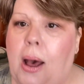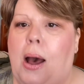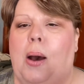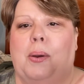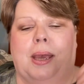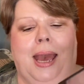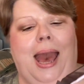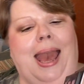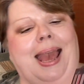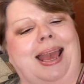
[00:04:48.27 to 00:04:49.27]

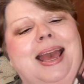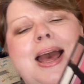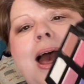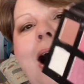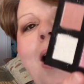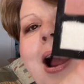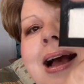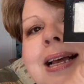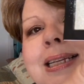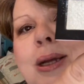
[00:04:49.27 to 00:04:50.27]
Okay. All right.
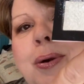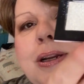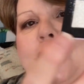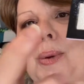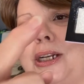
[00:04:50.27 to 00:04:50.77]
So we're going to swatch